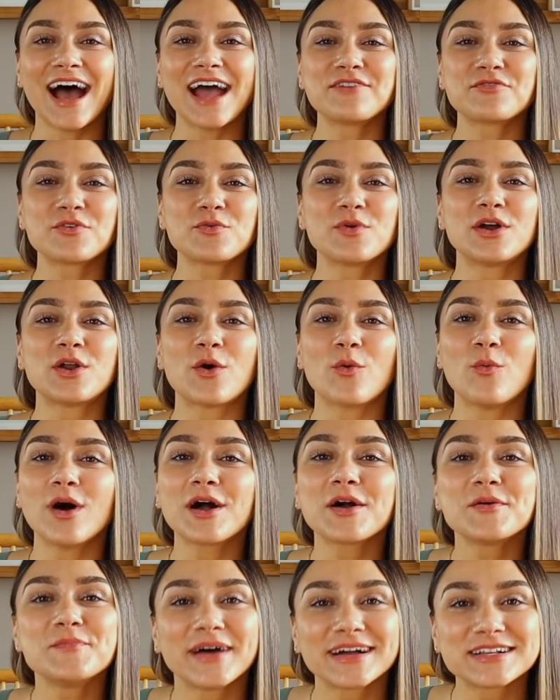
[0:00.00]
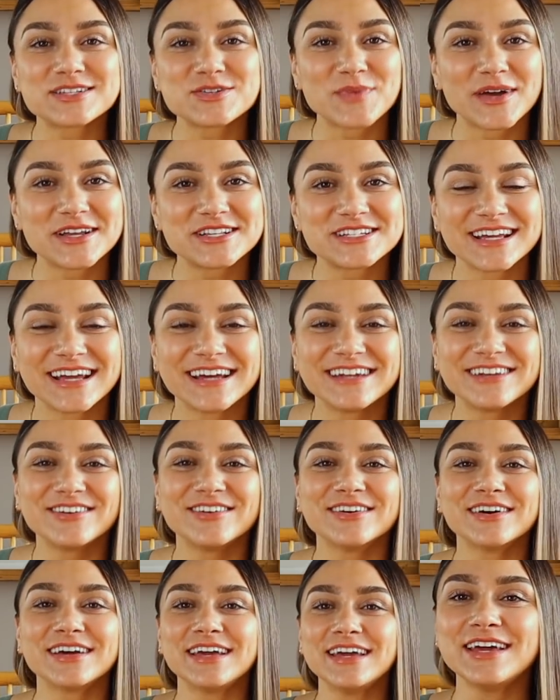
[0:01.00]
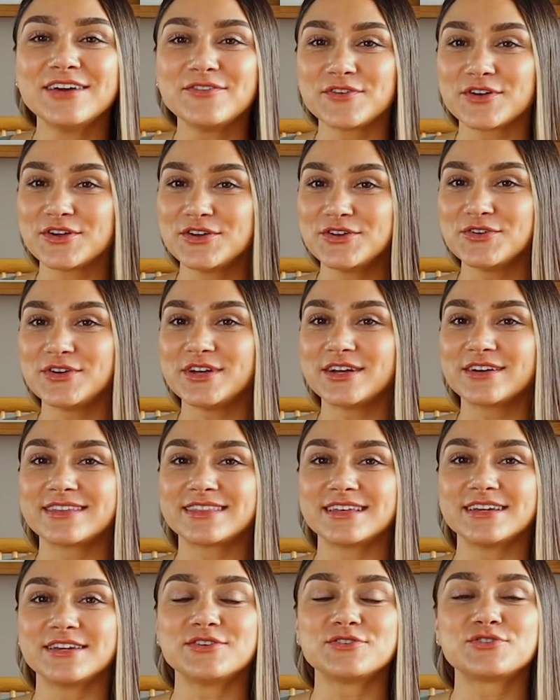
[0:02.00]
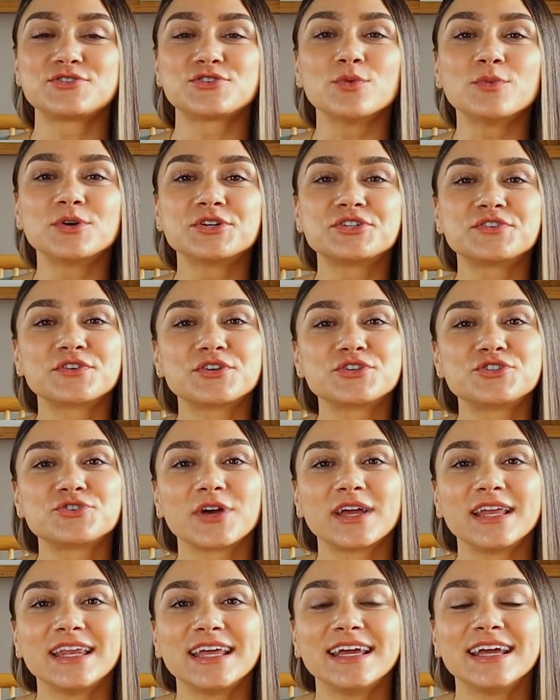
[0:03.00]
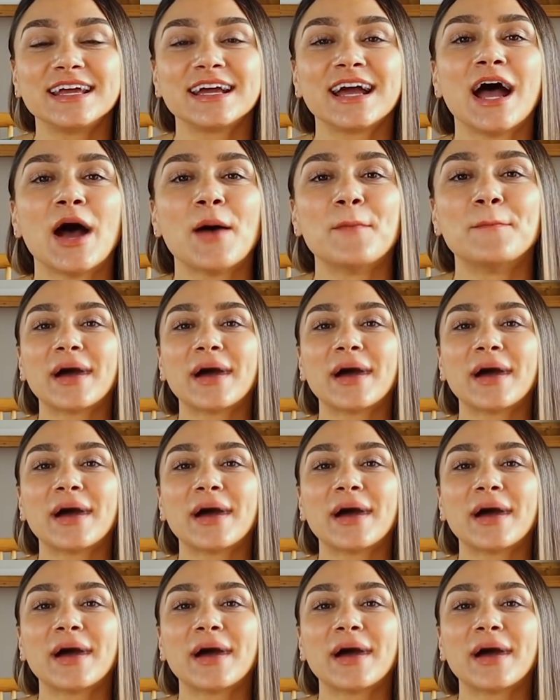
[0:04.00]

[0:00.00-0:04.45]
Hi everyone, welcome back to my channel. If you're new here, thank you so much for joining.